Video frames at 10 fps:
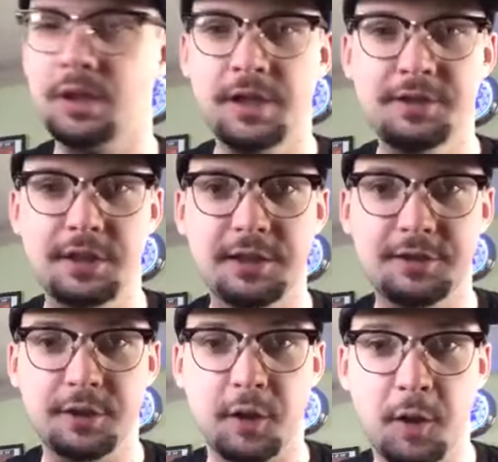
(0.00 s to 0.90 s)
he said,
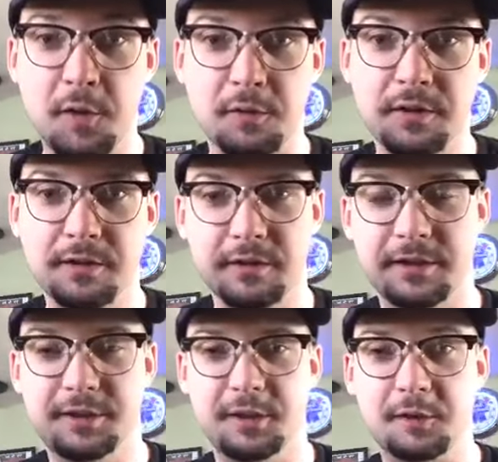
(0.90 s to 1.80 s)
"It's the Hulk.
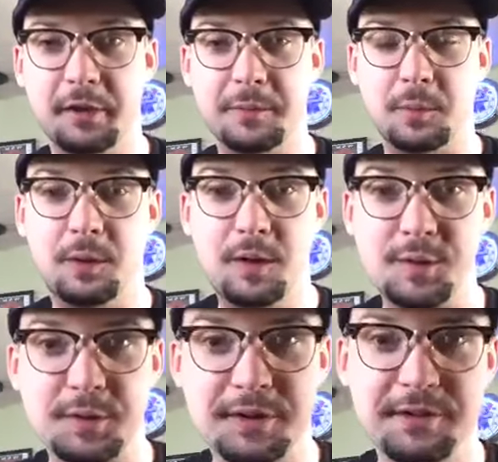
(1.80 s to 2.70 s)
It's the Incredible
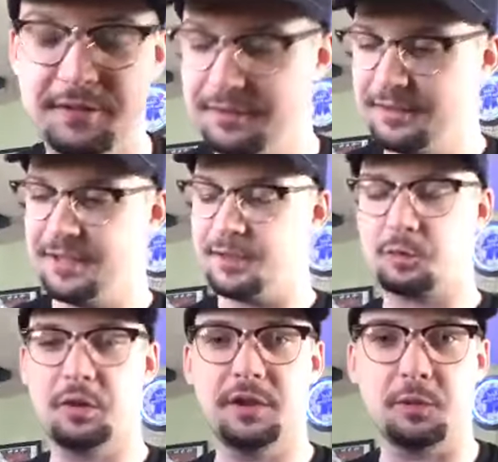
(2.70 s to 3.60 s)
Hulk."
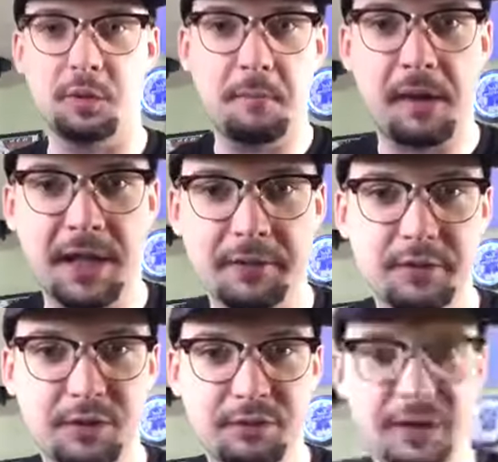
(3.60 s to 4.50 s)
it's wanting to rip out of
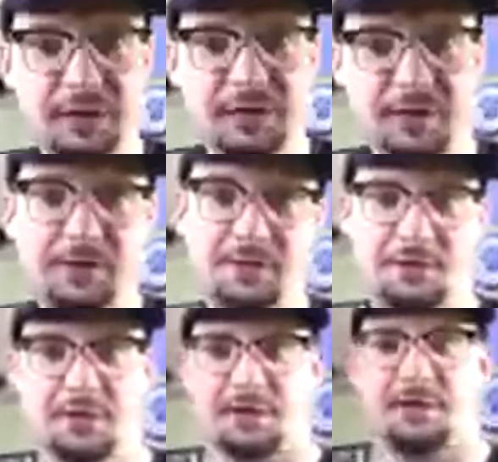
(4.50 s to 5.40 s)
its finish,
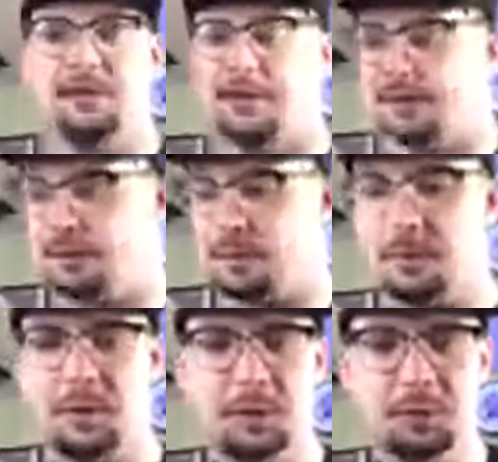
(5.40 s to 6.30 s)
just like the
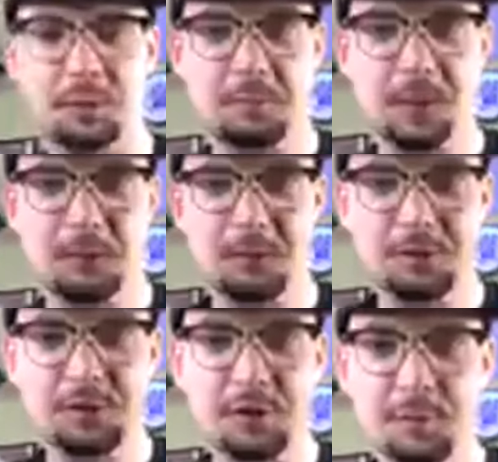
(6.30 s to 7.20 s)
Incredible Hulk rips out of his
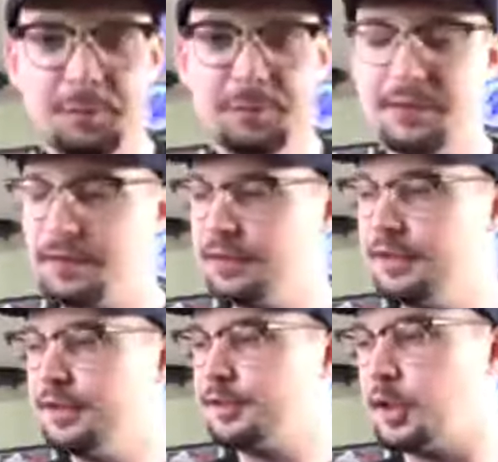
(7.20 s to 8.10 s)
shirt.
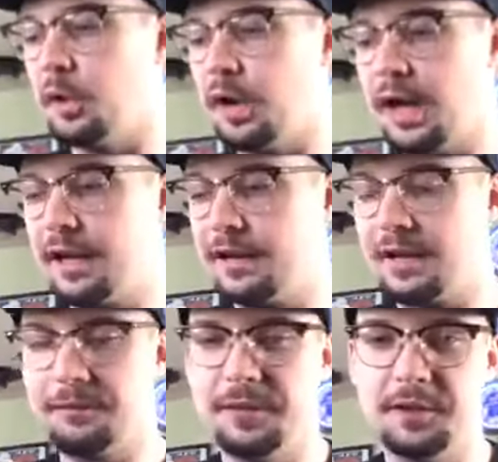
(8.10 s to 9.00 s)
So
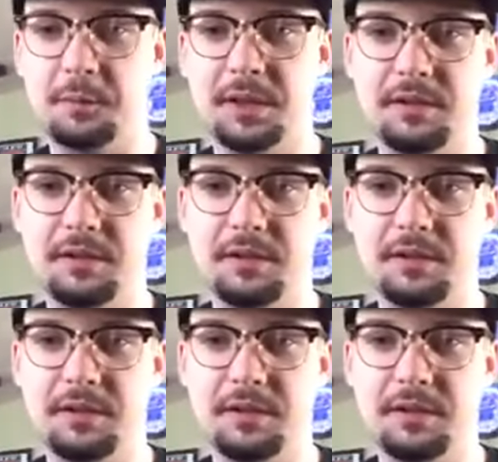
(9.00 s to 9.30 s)
it's